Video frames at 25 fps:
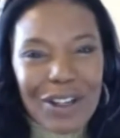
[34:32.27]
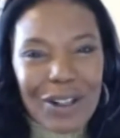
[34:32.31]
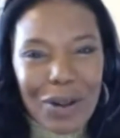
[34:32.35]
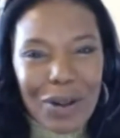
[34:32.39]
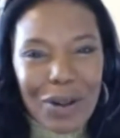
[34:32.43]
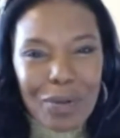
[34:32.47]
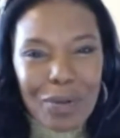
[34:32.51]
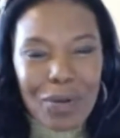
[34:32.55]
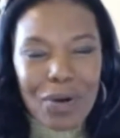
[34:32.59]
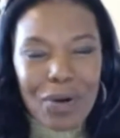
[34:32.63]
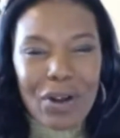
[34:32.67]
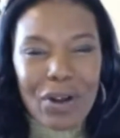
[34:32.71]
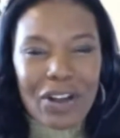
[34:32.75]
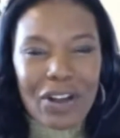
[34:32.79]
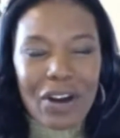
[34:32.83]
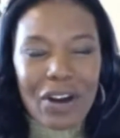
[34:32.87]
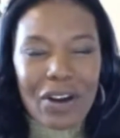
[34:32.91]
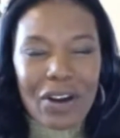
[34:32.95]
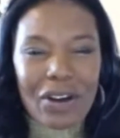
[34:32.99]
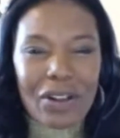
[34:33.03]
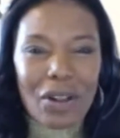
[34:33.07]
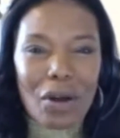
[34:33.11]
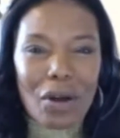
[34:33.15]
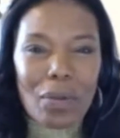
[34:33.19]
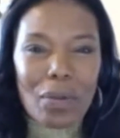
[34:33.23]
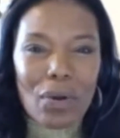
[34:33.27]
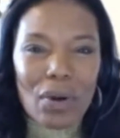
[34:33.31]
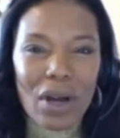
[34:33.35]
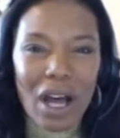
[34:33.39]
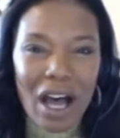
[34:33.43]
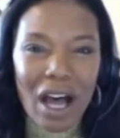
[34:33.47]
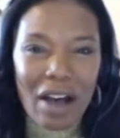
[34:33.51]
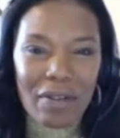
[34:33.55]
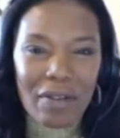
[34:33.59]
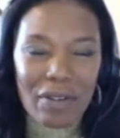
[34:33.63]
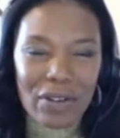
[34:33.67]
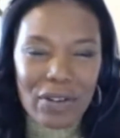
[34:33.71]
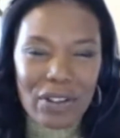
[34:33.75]
Global and our global
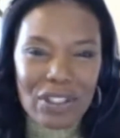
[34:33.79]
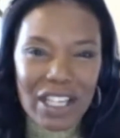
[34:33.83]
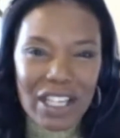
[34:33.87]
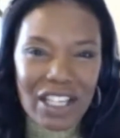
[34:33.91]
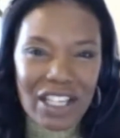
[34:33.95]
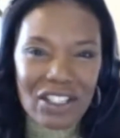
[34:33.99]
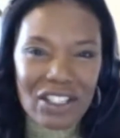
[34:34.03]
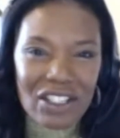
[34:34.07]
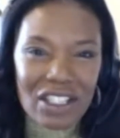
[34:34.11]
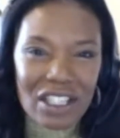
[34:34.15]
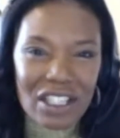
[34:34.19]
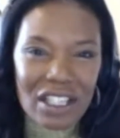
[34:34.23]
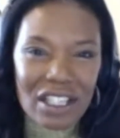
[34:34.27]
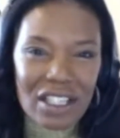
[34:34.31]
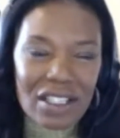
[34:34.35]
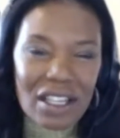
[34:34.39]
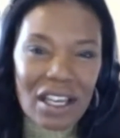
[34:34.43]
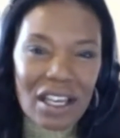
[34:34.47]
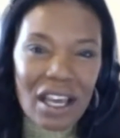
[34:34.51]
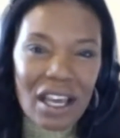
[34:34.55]
conversations.